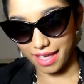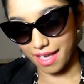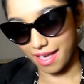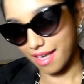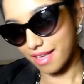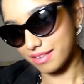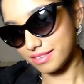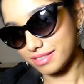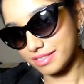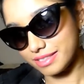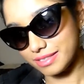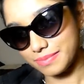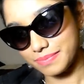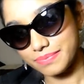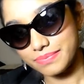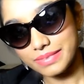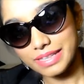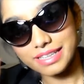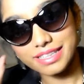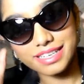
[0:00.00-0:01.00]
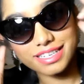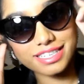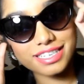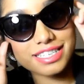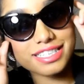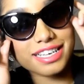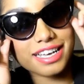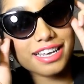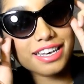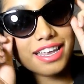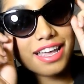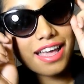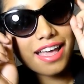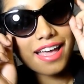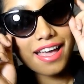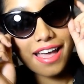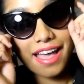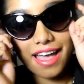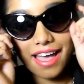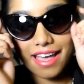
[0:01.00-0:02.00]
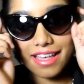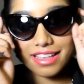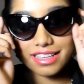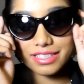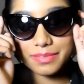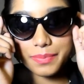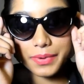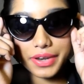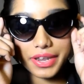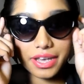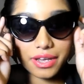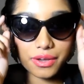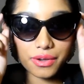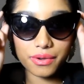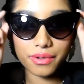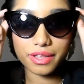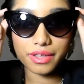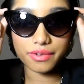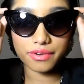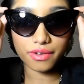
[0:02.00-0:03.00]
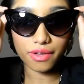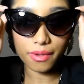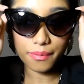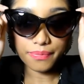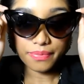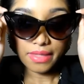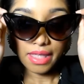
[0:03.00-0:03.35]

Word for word: And this is it and it's pretty cool you know